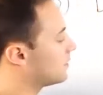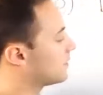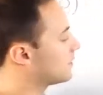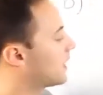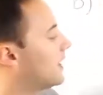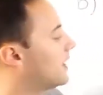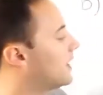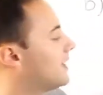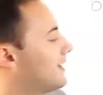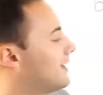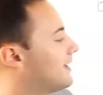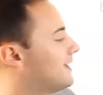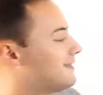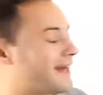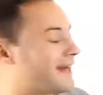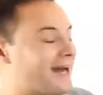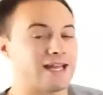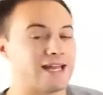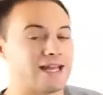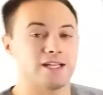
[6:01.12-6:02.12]
Okay, and
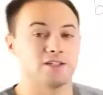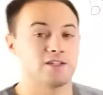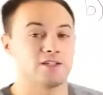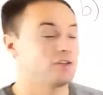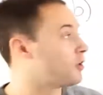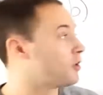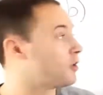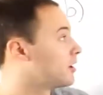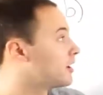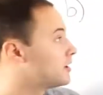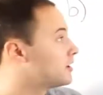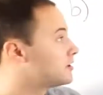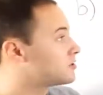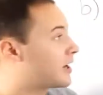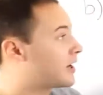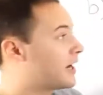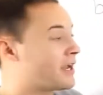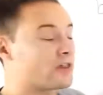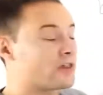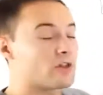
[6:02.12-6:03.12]
that is your
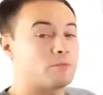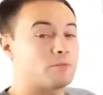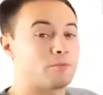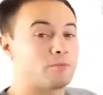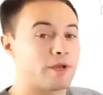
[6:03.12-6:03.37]
triangular